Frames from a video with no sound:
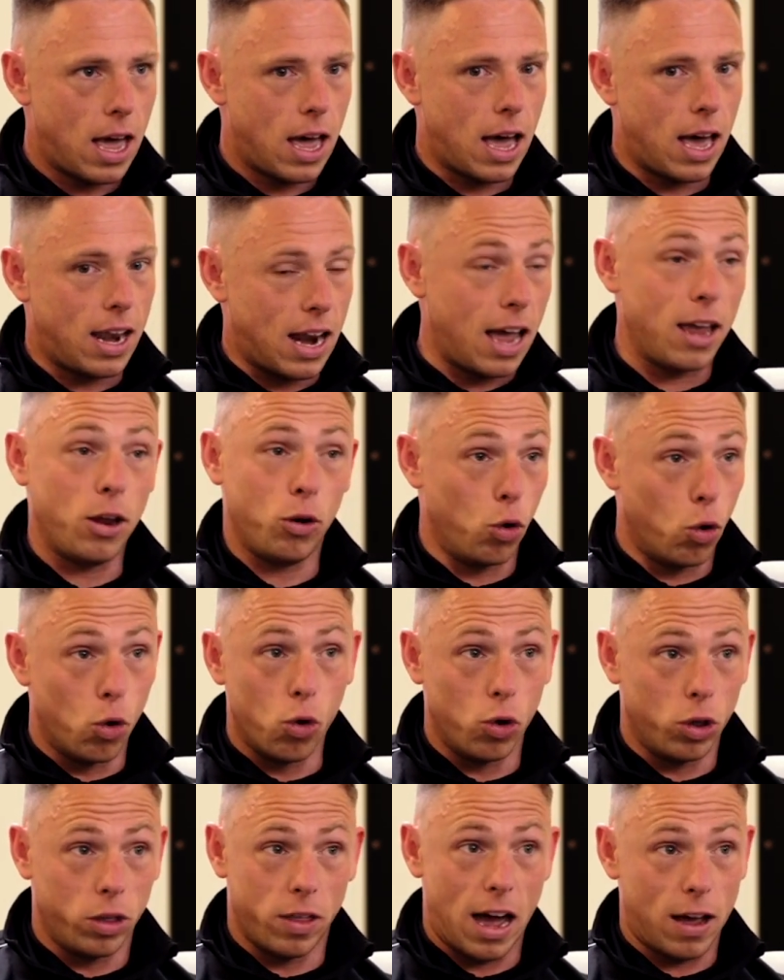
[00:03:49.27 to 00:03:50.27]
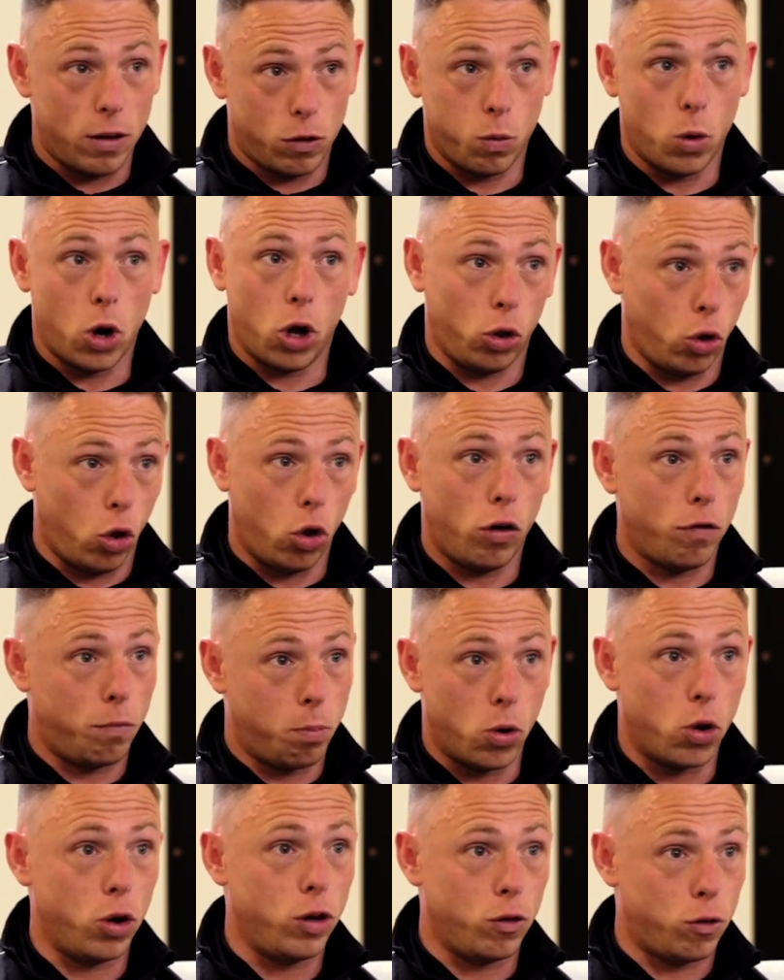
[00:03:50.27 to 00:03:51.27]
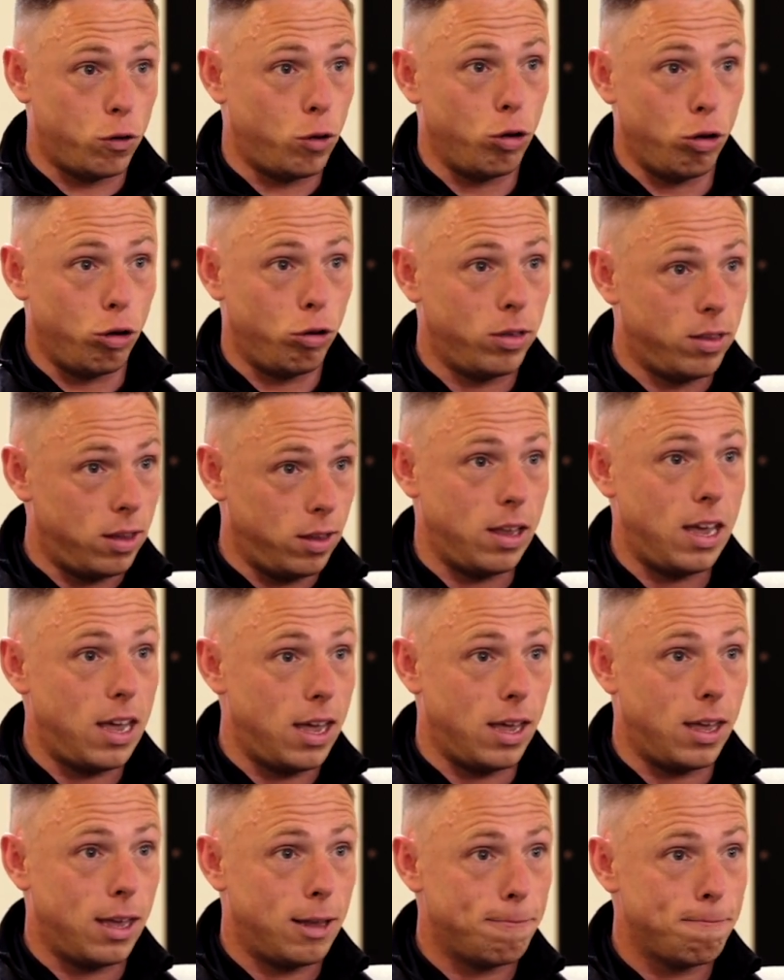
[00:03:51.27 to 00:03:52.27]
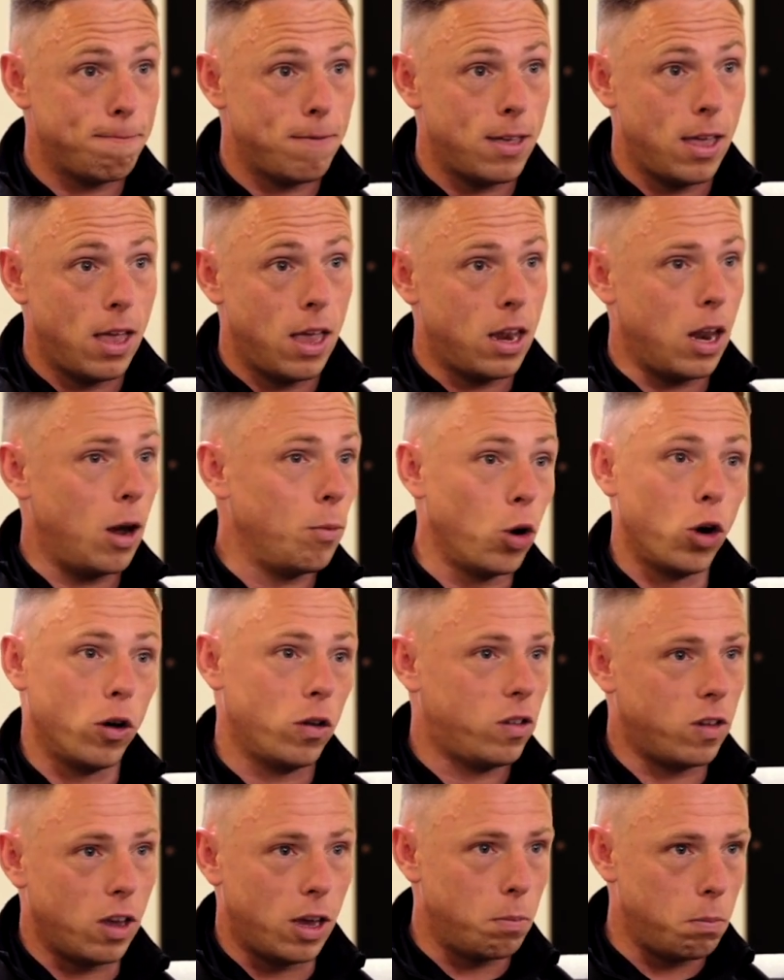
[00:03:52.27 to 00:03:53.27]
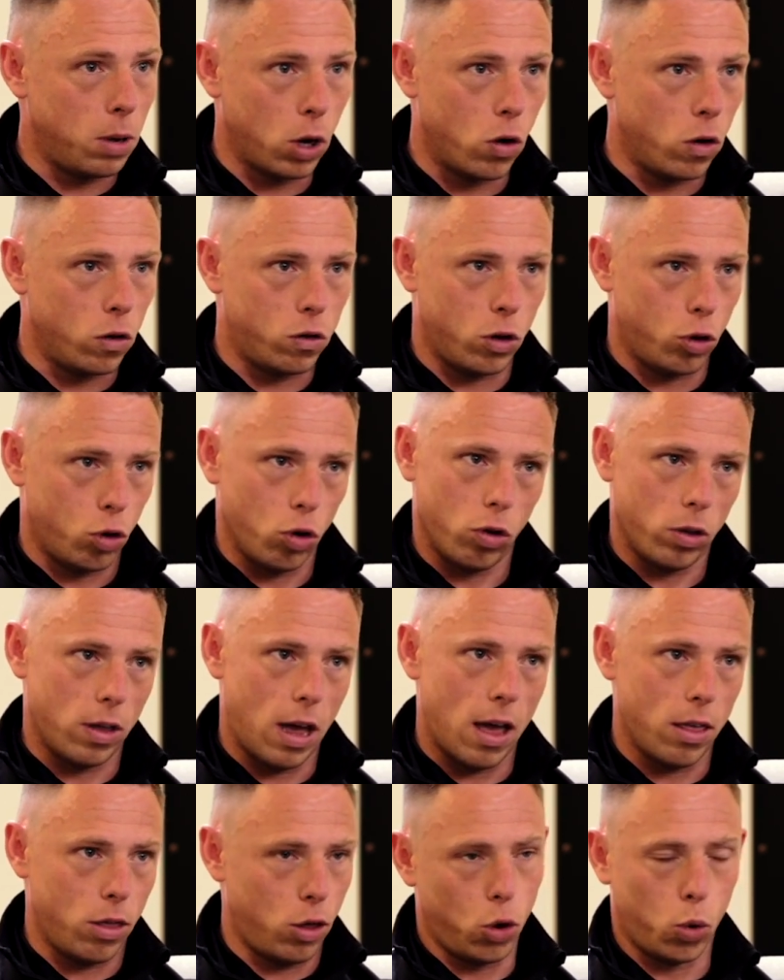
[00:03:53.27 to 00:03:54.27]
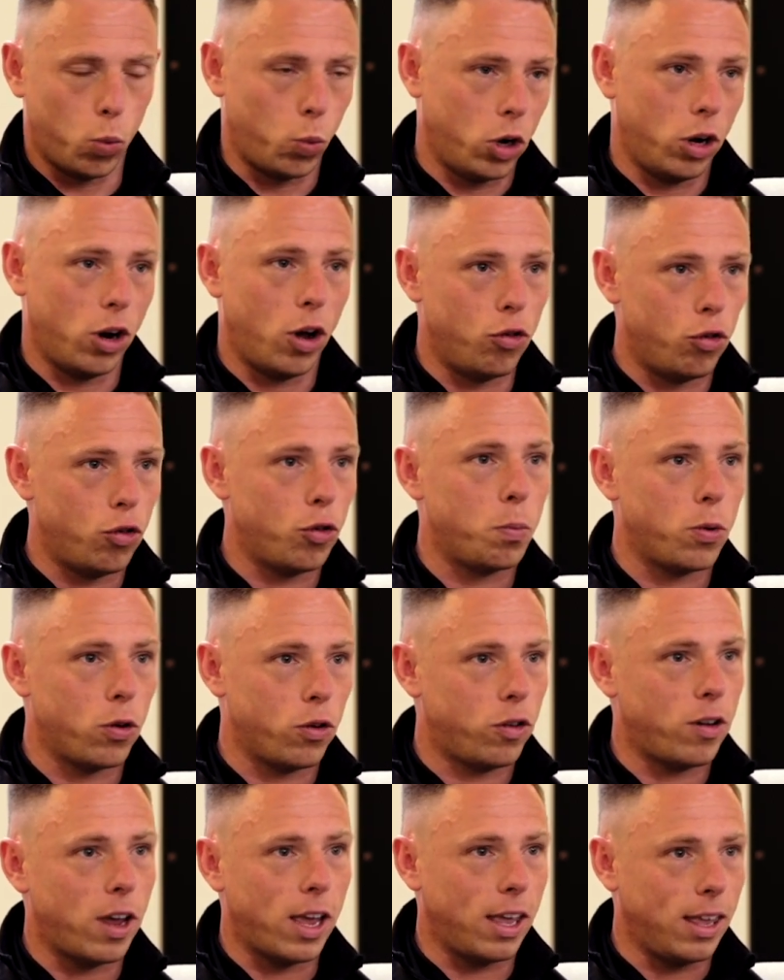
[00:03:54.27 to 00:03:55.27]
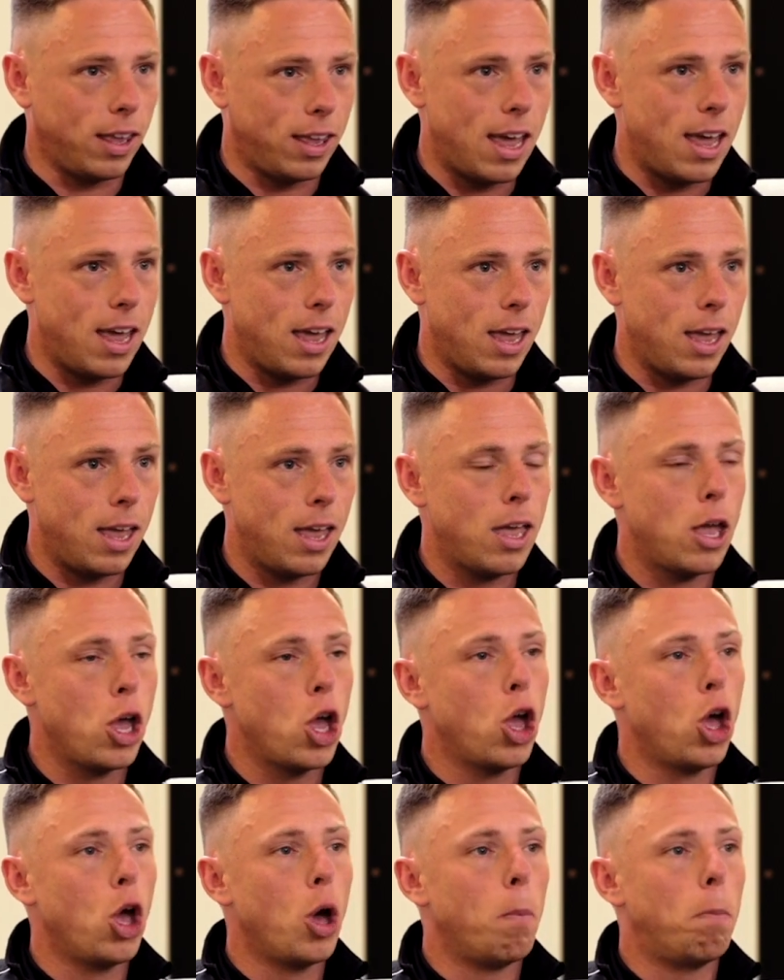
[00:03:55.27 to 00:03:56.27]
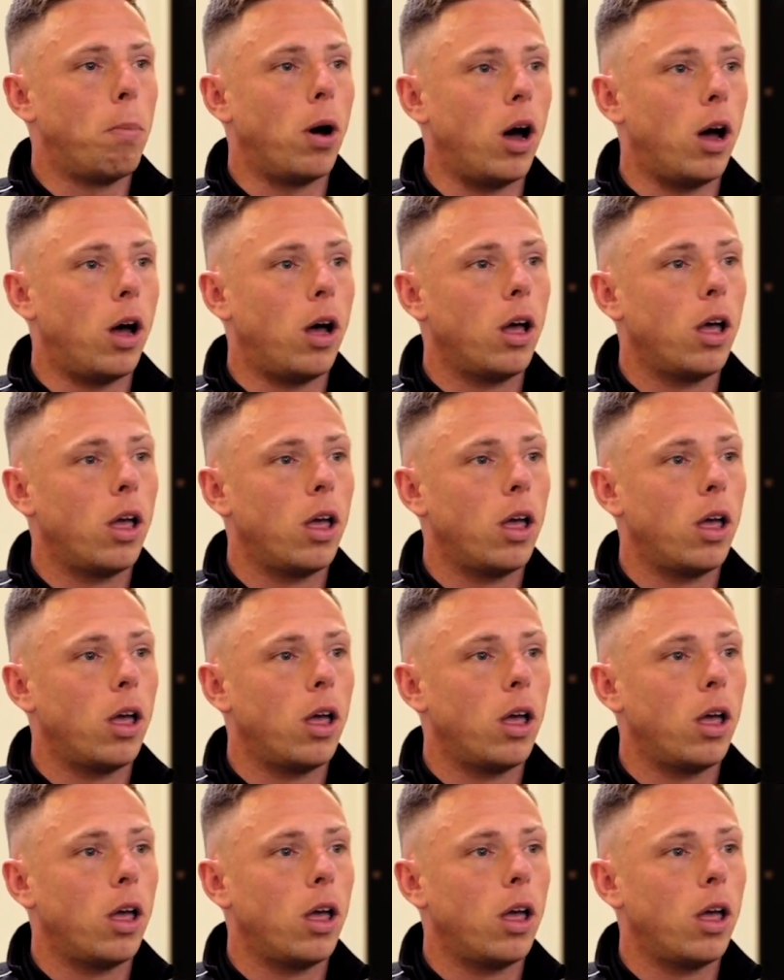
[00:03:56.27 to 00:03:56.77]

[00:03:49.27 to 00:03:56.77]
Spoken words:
And I know that's what a lot of boys do today. Now, I'm not saying because they do that they're 100% gay, but